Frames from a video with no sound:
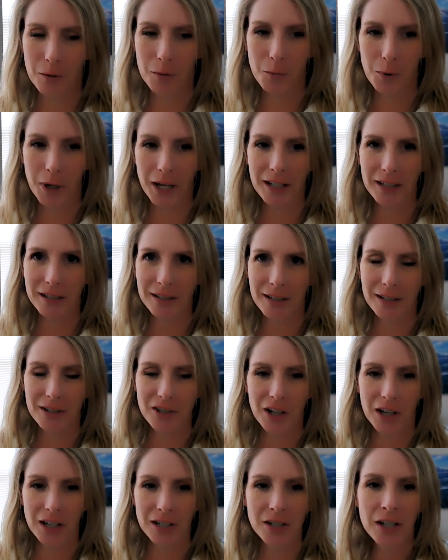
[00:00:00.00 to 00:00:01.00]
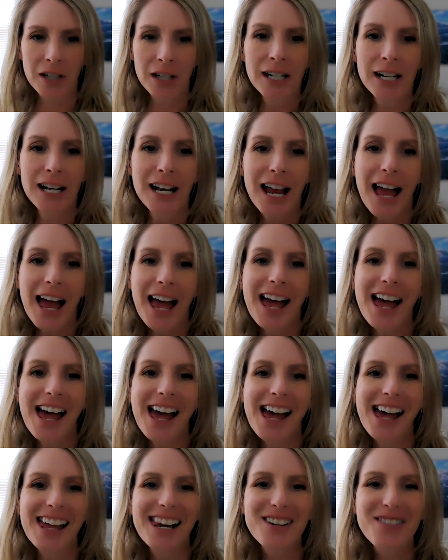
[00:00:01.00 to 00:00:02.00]
Wink, nudge, nudge.
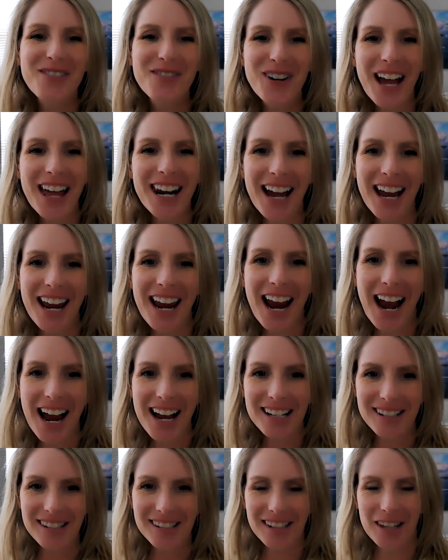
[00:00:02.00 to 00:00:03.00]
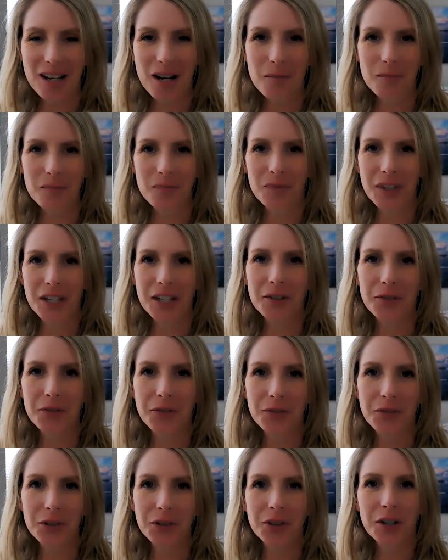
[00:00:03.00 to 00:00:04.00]
And when I ask them if
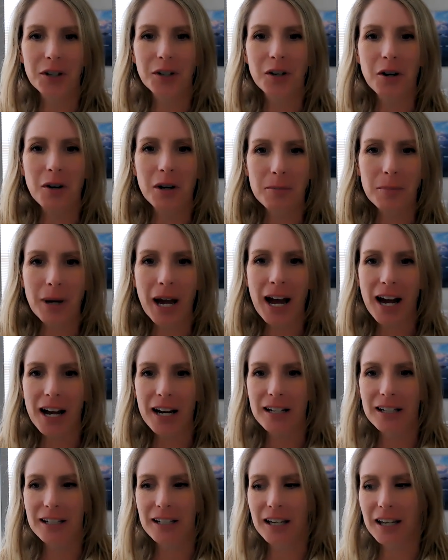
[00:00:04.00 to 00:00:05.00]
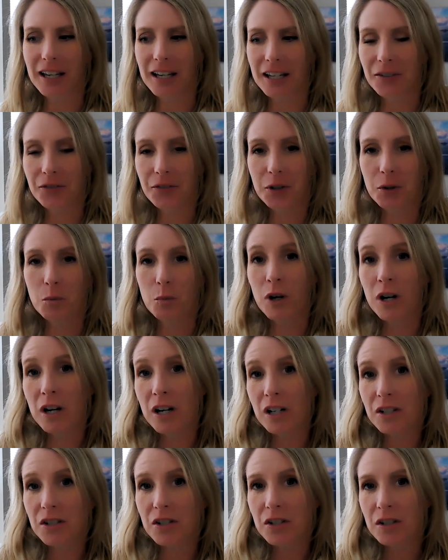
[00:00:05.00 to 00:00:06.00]
they're going back, if it
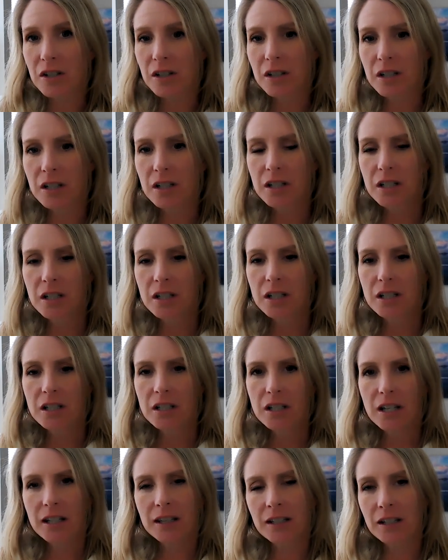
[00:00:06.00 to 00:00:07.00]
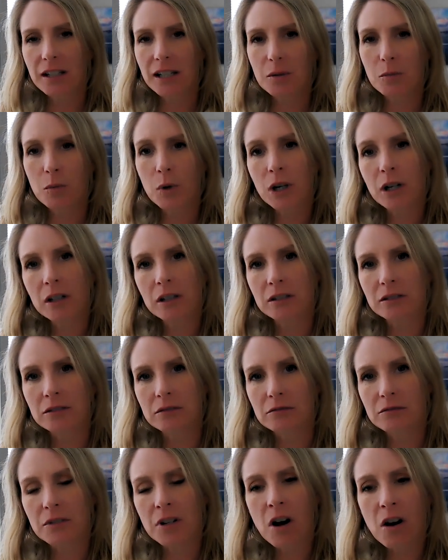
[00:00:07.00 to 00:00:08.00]
worked, and they're like,
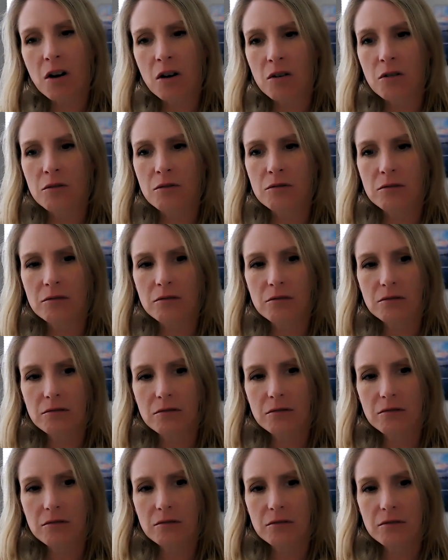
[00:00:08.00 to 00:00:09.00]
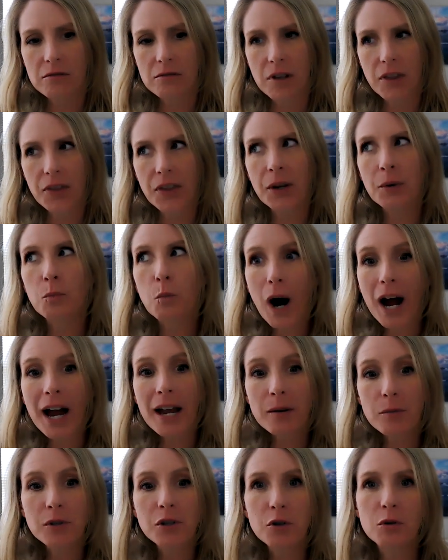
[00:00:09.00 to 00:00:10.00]
well, no, then
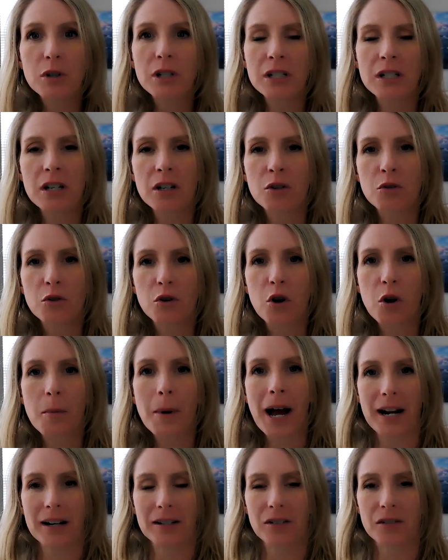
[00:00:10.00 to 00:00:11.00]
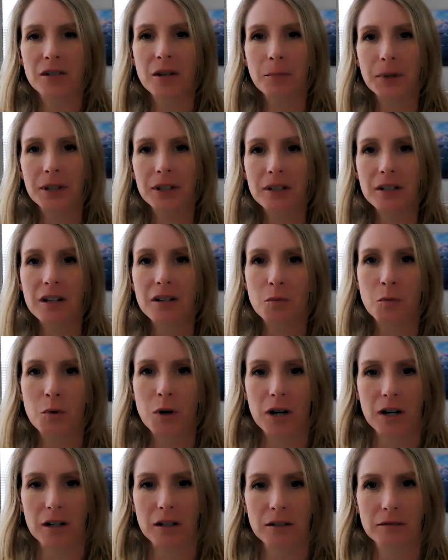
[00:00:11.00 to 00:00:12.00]
why would you continue to go back to something that doesn't
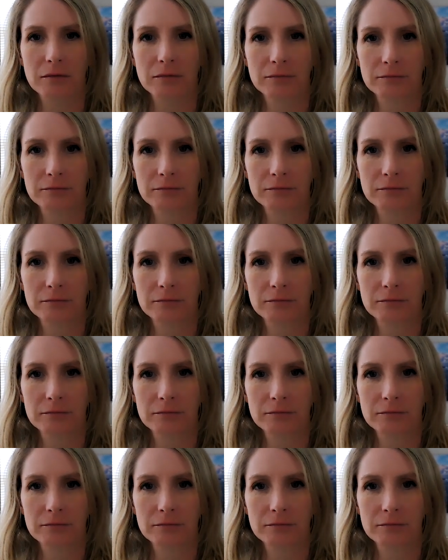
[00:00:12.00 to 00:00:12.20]
work?